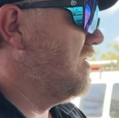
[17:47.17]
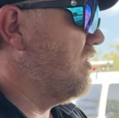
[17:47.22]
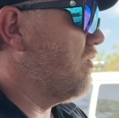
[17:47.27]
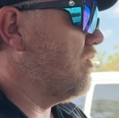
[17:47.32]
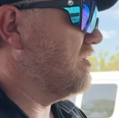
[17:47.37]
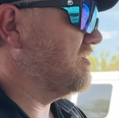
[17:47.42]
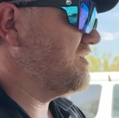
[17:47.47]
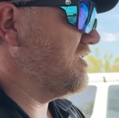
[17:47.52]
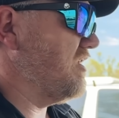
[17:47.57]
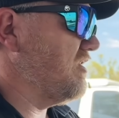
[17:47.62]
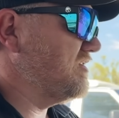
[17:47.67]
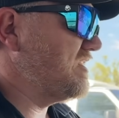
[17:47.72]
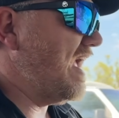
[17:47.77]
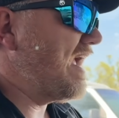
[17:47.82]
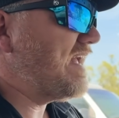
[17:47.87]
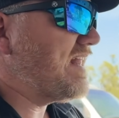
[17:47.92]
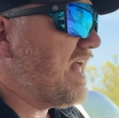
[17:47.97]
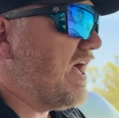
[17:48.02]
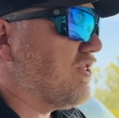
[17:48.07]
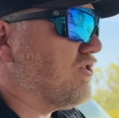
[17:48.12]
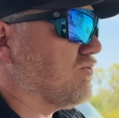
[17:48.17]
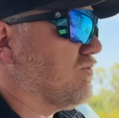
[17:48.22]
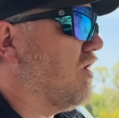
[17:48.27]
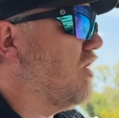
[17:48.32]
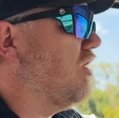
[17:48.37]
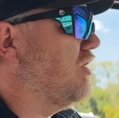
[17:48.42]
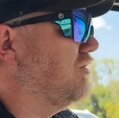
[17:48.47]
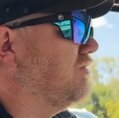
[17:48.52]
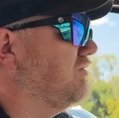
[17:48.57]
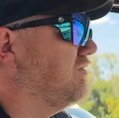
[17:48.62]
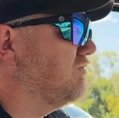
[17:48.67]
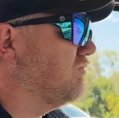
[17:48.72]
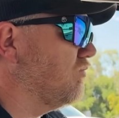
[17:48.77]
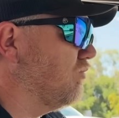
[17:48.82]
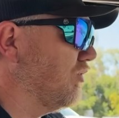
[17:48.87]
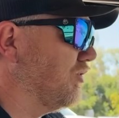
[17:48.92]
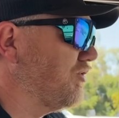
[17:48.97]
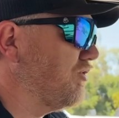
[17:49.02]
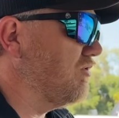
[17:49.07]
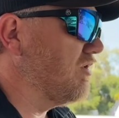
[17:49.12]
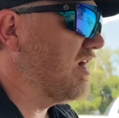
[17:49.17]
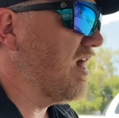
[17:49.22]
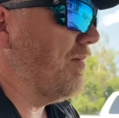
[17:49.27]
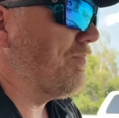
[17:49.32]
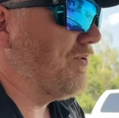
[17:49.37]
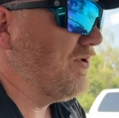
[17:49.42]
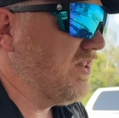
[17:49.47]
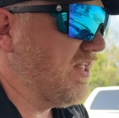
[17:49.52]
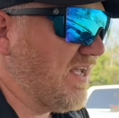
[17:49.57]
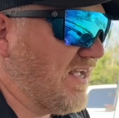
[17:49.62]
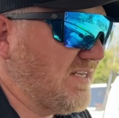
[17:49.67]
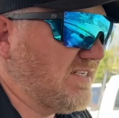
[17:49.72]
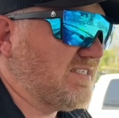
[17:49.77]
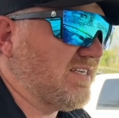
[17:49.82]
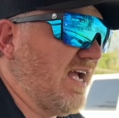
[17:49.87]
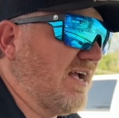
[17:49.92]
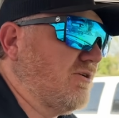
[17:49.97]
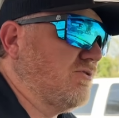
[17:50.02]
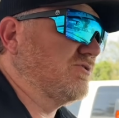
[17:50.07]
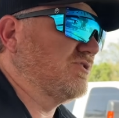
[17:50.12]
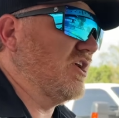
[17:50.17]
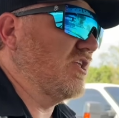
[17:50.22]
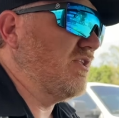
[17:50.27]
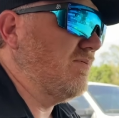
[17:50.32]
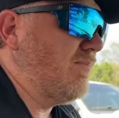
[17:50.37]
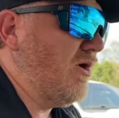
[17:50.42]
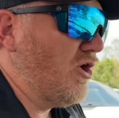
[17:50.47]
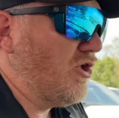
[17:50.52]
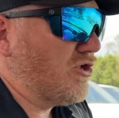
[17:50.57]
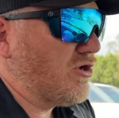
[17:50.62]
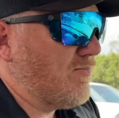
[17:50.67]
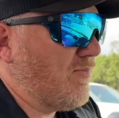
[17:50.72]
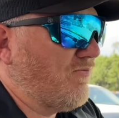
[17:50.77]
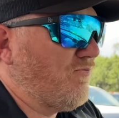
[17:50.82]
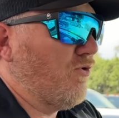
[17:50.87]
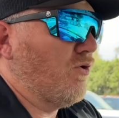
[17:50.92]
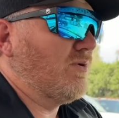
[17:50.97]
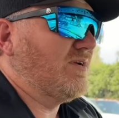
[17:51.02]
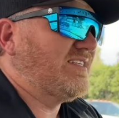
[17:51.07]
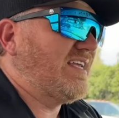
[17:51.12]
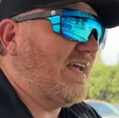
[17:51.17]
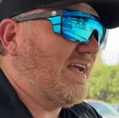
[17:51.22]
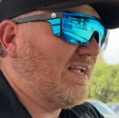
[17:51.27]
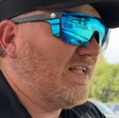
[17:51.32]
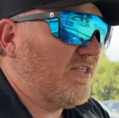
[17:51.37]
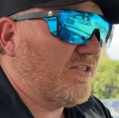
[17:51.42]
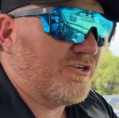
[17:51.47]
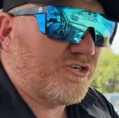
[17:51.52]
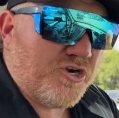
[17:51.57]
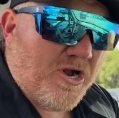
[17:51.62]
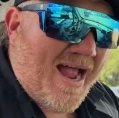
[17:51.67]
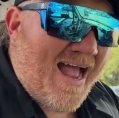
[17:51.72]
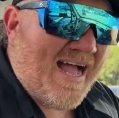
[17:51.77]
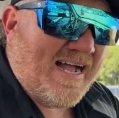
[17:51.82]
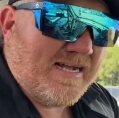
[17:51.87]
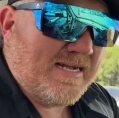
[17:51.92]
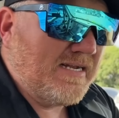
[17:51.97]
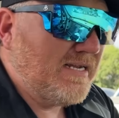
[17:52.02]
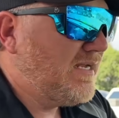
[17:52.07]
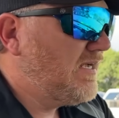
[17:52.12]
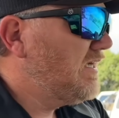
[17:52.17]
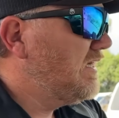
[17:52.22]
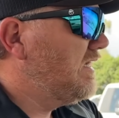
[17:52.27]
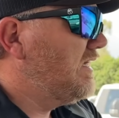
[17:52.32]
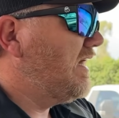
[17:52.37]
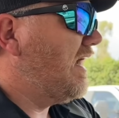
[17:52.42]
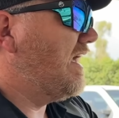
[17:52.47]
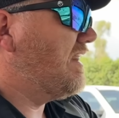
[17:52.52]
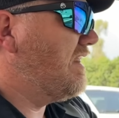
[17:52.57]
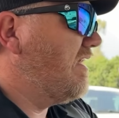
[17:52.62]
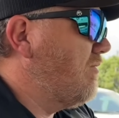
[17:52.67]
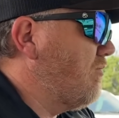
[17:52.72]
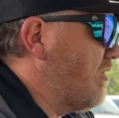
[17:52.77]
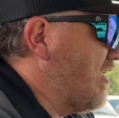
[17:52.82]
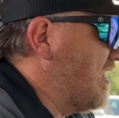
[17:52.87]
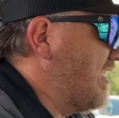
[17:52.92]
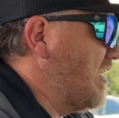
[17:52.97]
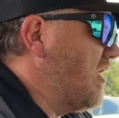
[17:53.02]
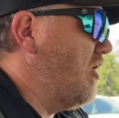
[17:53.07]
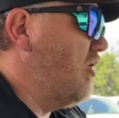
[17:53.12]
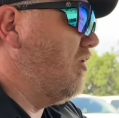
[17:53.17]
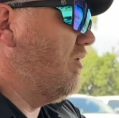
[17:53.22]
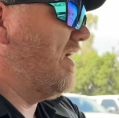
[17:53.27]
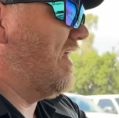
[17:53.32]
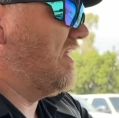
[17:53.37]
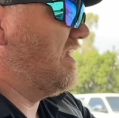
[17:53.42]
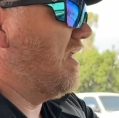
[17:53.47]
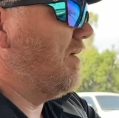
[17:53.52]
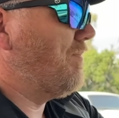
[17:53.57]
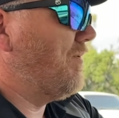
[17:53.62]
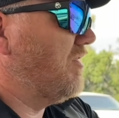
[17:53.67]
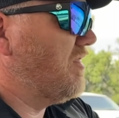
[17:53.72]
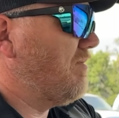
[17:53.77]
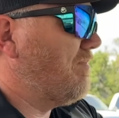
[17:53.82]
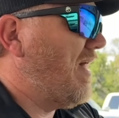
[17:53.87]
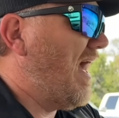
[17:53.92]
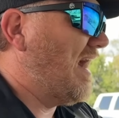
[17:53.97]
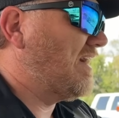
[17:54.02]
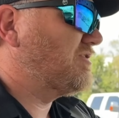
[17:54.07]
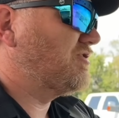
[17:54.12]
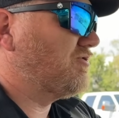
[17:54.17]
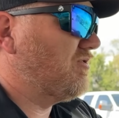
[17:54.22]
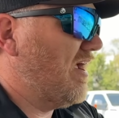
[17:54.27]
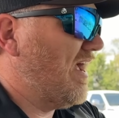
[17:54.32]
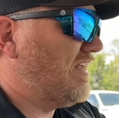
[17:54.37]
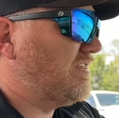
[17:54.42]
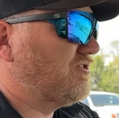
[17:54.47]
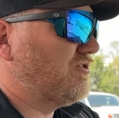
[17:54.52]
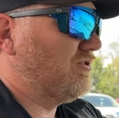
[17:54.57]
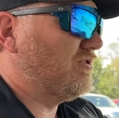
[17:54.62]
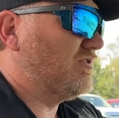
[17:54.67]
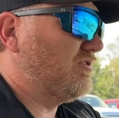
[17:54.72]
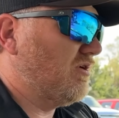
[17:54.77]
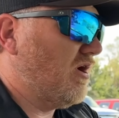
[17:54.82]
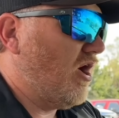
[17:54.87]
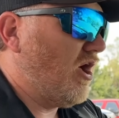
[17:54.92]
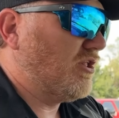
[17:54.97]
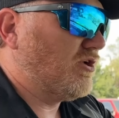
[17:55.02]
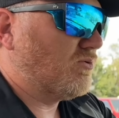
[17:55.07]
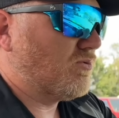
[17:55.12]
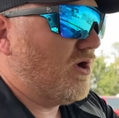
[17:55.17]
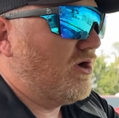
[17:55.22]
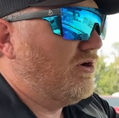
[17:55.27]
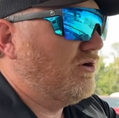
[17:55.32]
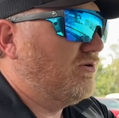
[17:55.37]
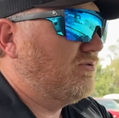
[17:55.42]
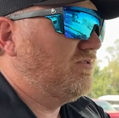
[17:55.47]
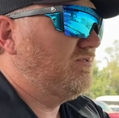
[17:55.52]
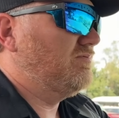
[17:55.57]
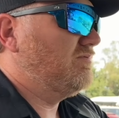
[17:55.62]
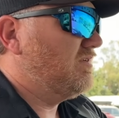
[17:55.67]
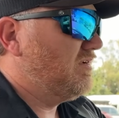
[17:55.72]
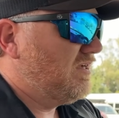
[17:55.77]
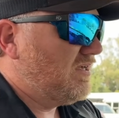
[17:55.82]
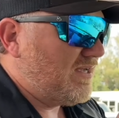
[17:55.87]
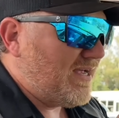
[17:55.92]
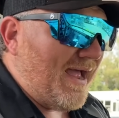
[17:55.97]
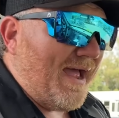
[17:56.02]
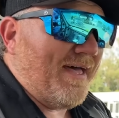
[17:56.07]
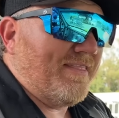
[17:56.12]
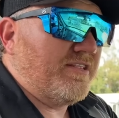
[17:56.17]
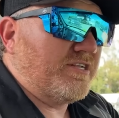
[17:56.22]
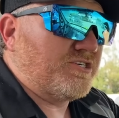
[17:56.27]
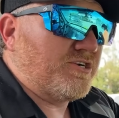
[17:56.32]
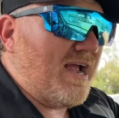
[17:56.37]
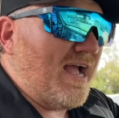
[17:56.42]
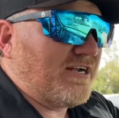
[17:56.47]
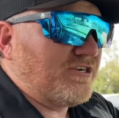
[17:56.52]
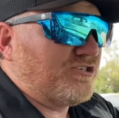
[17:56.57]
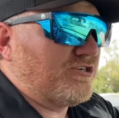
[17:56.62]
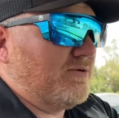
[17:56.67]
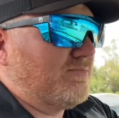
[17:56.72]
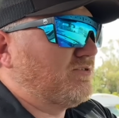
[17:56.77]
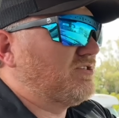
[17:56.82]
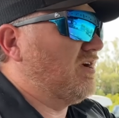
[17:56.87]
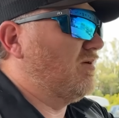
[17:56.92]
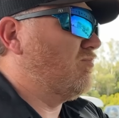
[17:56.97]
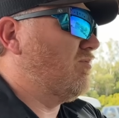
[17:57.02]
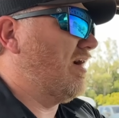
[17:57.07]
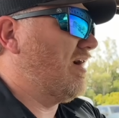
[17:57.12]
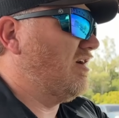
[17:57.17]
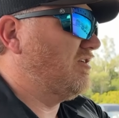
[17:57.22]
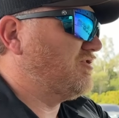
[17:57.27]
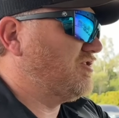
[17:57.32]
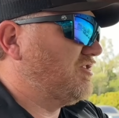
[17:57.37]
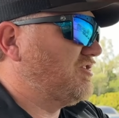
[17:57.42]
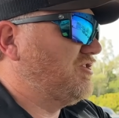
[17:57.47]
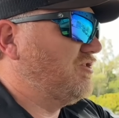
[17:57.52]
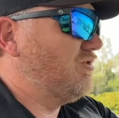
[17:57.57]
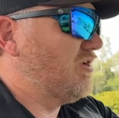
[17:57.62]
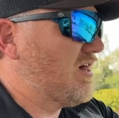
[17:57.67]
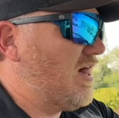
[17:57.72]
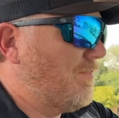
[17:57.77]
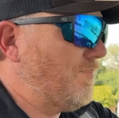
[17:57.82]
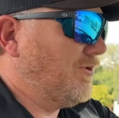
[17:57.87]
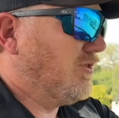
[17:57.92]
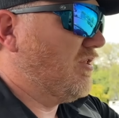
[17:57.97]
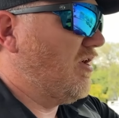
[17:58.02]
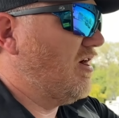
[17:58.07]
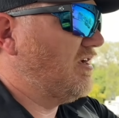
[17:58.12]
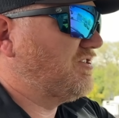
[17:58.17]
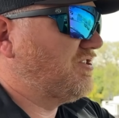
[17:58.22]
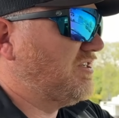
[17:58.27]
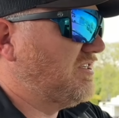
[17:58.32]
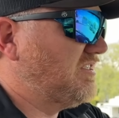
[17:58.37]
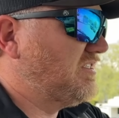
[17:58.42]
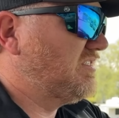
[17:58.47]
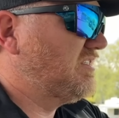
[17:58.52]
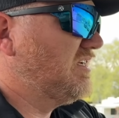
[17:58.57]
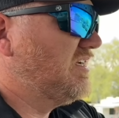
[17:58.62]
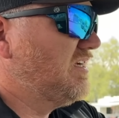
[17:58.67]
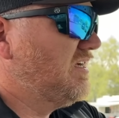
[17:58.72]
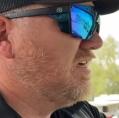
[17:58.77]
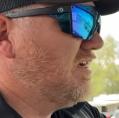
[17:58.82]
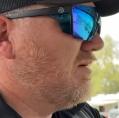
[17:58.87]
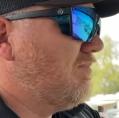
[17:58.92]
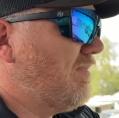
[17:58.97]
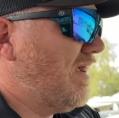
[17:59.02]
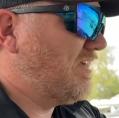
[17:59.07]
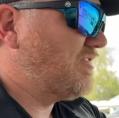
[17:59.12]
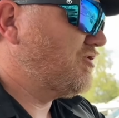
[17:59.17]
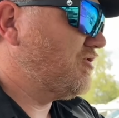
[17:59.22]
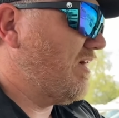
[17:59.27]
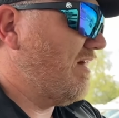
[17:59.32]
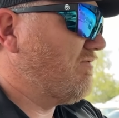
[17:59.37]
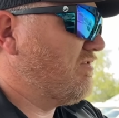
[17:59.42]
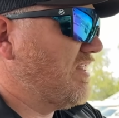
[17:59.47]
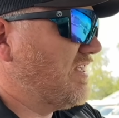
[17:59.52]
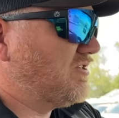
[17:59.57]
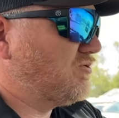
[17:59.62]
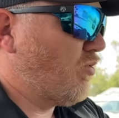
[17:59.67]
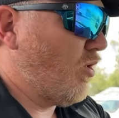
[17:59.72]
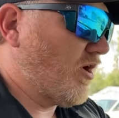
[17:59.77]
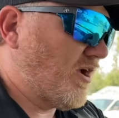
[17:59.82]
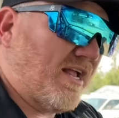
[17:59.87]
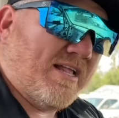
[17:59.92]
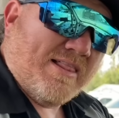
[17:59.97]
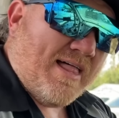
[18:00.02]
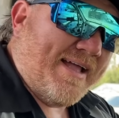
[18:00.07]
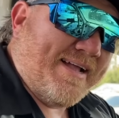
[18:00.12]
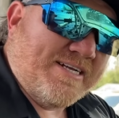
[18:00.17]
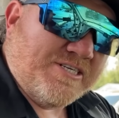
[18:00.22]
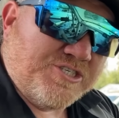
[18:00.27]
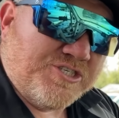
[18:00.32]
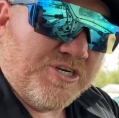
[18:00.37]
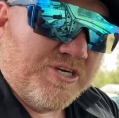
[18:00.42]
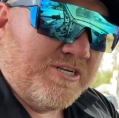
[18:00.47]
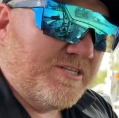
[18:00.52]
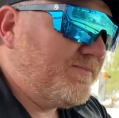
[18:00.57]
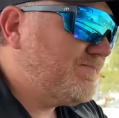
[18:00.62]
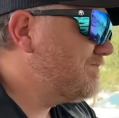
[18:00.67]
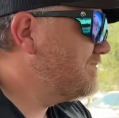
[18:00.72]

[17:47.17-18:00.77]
we're just gonna take it down the road. We'll do a couple of heat cycles on the motor before we take it to the track, and then we're gonna go hit it up on the back stretch or on a road at the drag strip somewhere and just do a couple launches, make sure everything's working like it should.